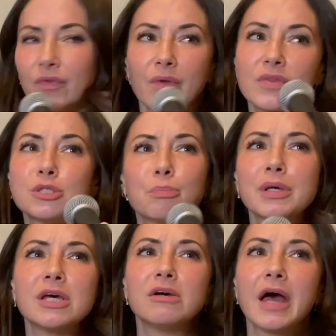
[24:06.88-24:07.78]
this
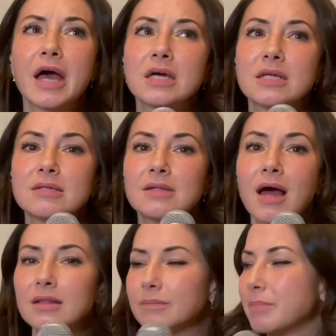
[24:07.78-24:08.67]
pillhead is
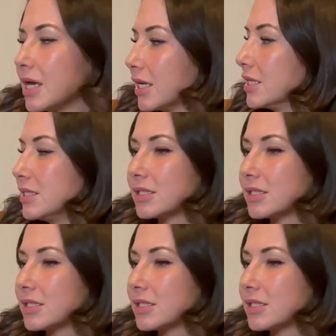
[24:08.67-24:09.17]
not making these